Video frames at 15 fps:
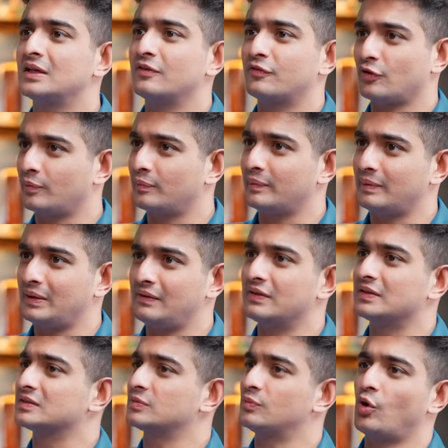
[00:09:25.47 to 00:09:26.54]
from
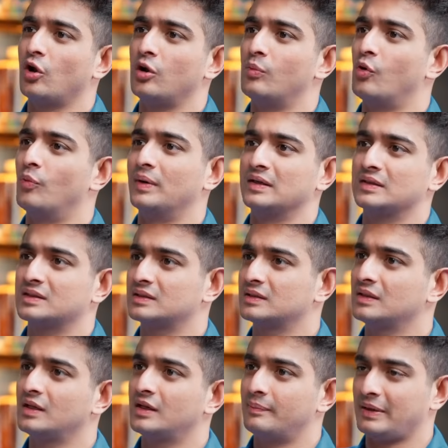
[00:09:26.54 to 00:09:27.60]
even small moments
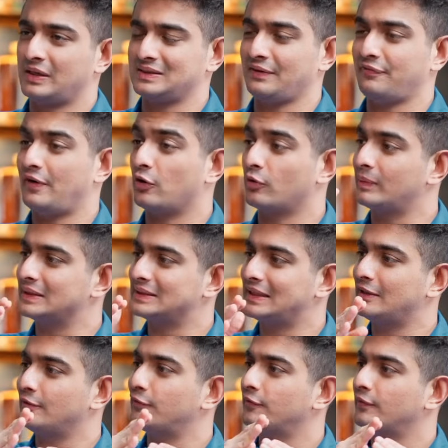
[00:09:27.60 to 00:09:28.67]
because i found
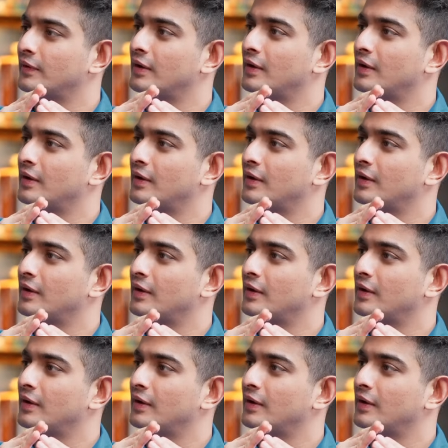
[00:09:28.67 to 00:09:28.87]
myself